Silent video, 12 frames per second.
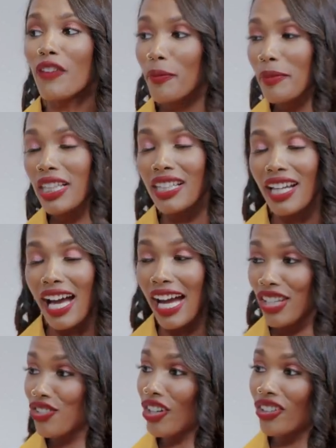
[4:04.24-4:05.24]
For me,
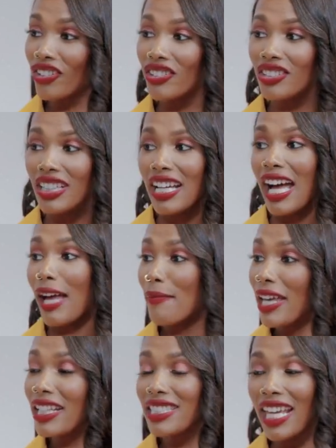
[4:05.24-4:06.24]
I journal, I
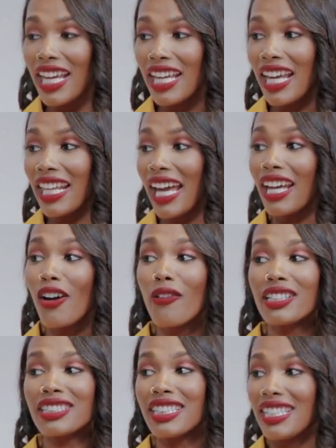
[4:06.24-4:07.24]
meditate, and I go
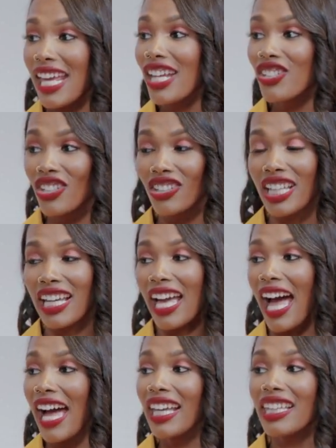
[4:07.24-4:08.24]
into nature. Like,
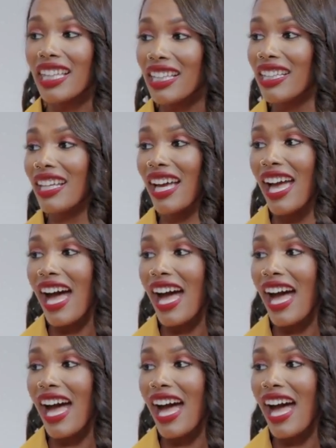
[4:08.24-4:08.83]
I get